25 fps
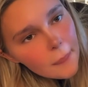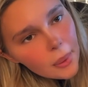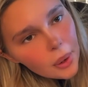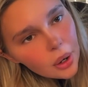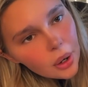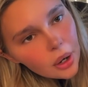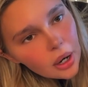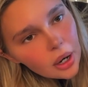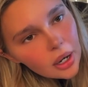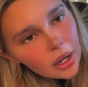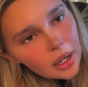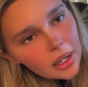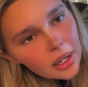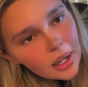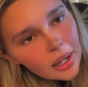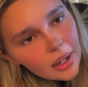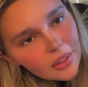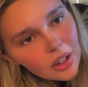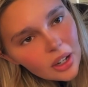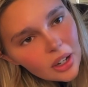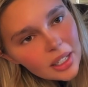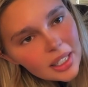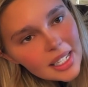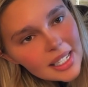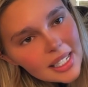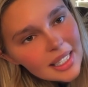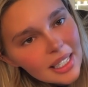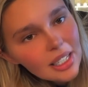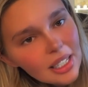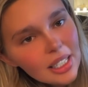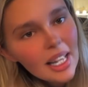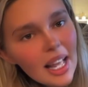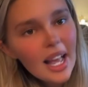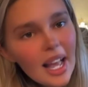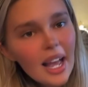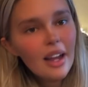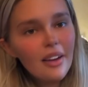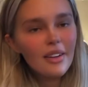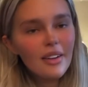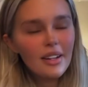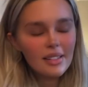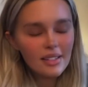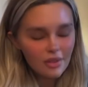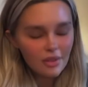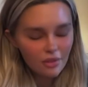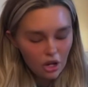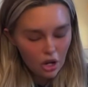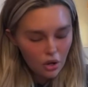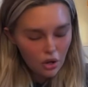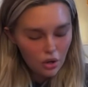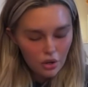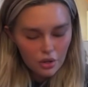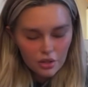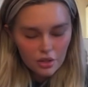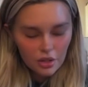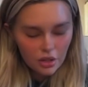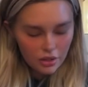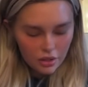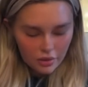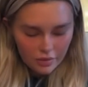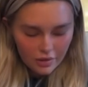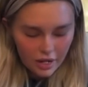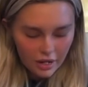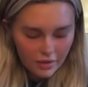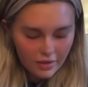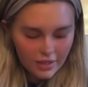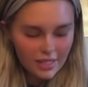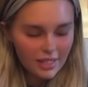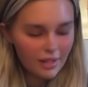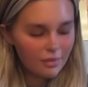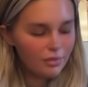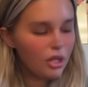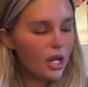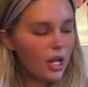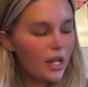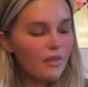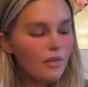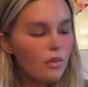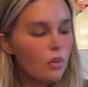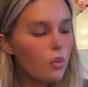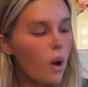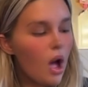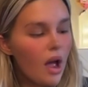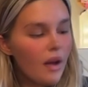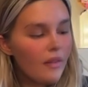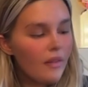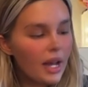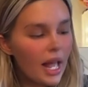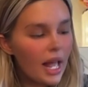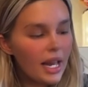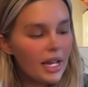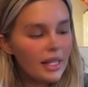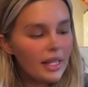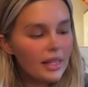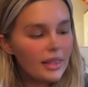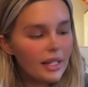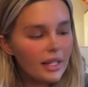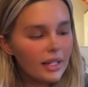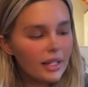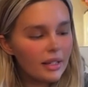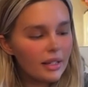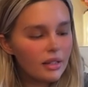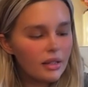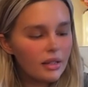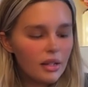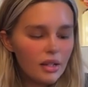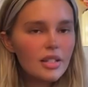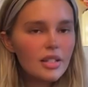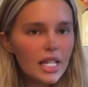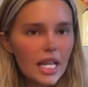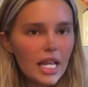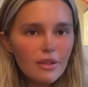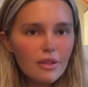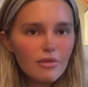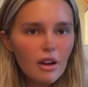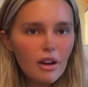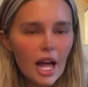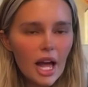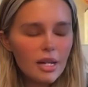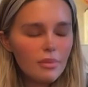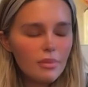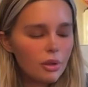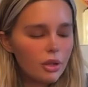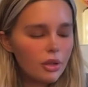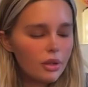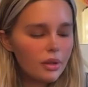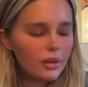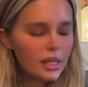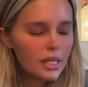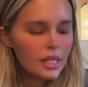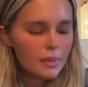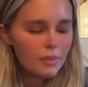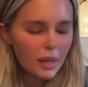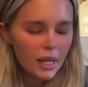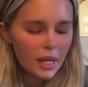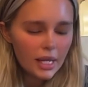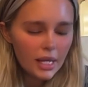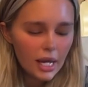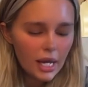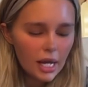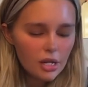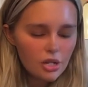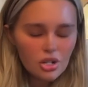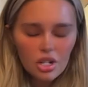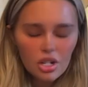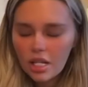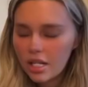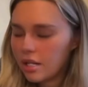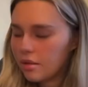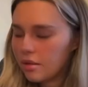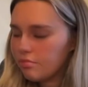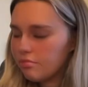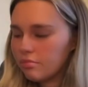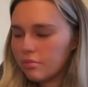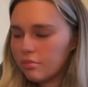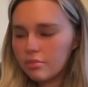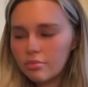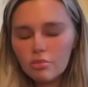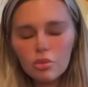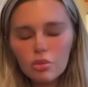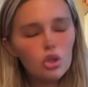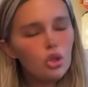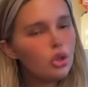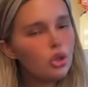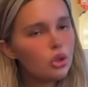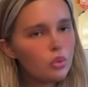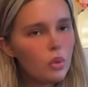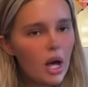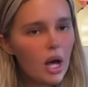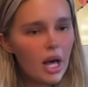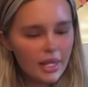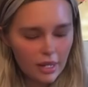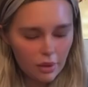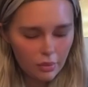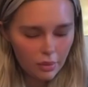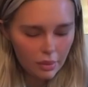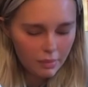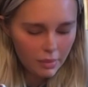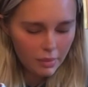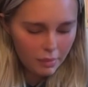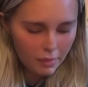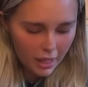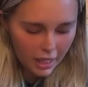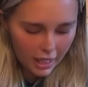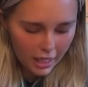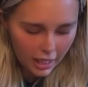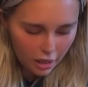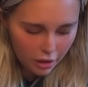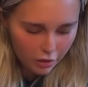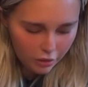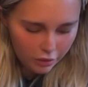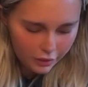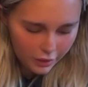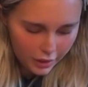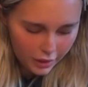But I've got these little earrings. I've got all sorts of earrings. I'm not even wearing anything. I was going to say red, but it's pink, actually. Could wear that with my pink